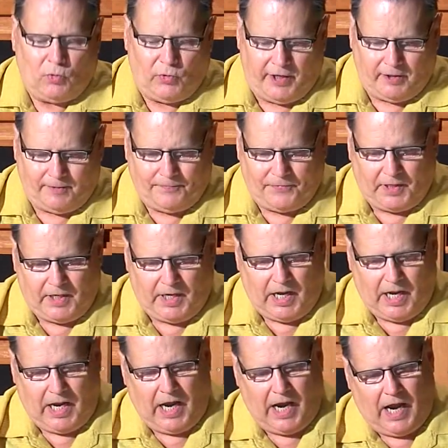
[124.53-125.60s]
Well,
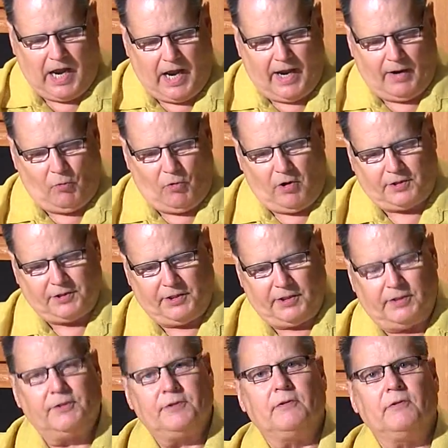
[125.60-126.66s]
I walked
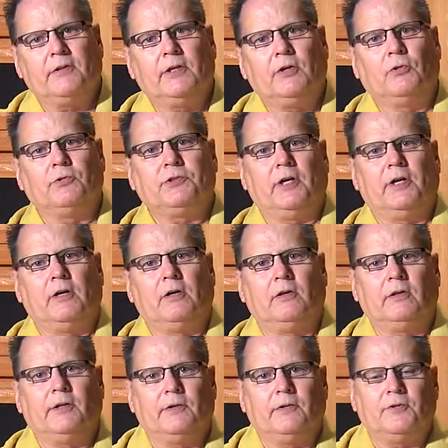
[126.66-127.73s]
into the
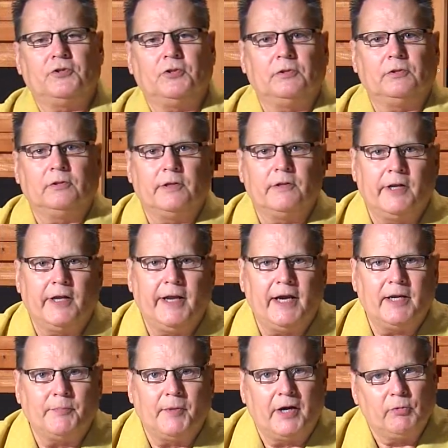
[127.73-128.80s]
hotel, and certainly they
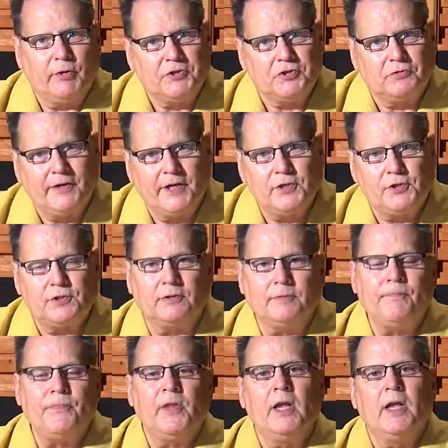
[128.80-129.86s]
had my
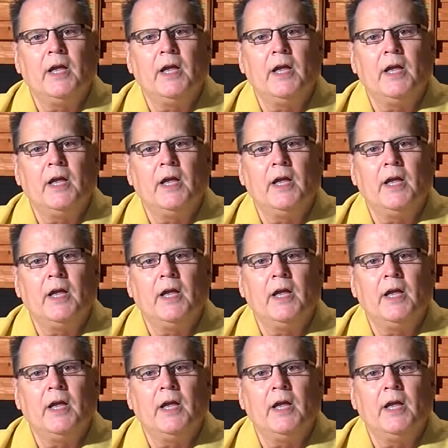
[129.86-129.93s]
reservation,